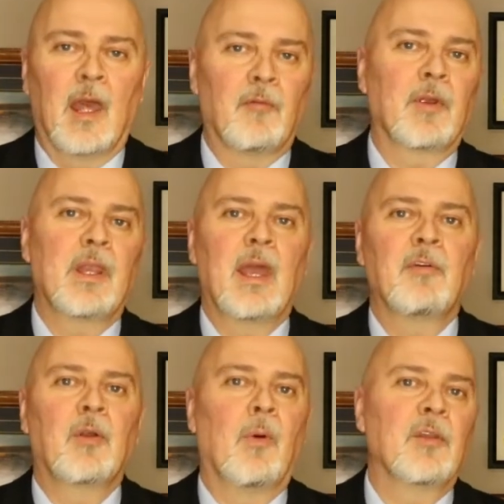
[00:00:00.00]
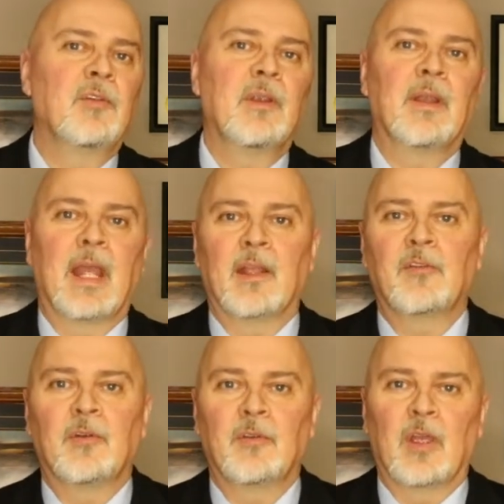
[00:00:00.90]
and we're going to have a question and
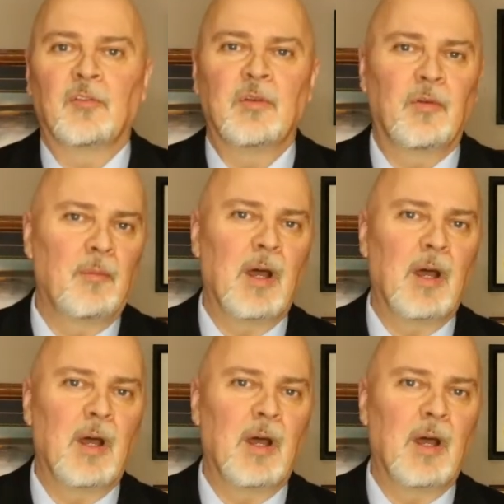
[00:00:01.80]
answer session for